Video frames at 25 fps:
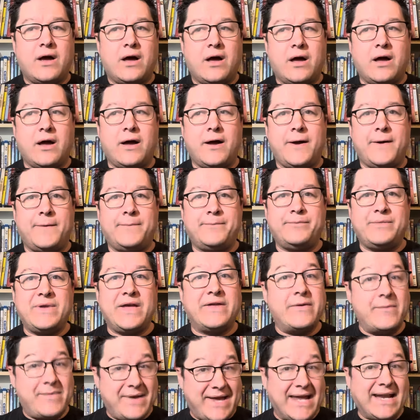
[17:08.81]

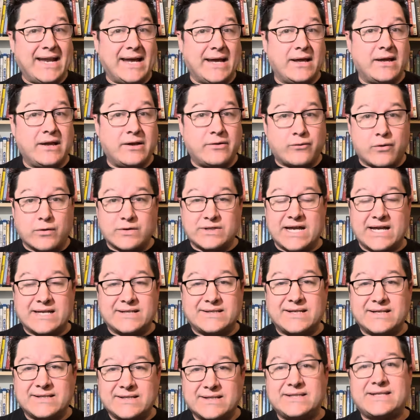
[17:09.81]
in the beginning, in Roseanne
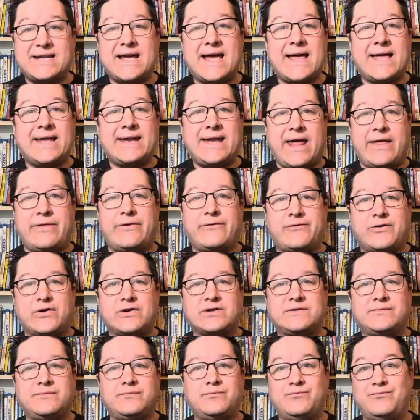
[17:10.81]
season 10 and the
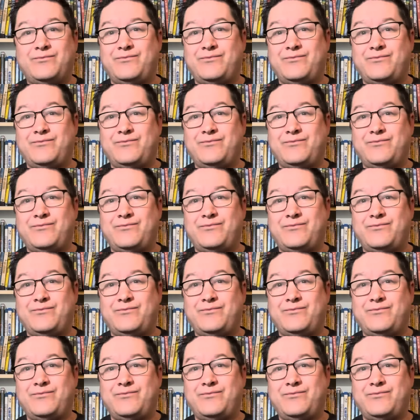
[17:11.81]
first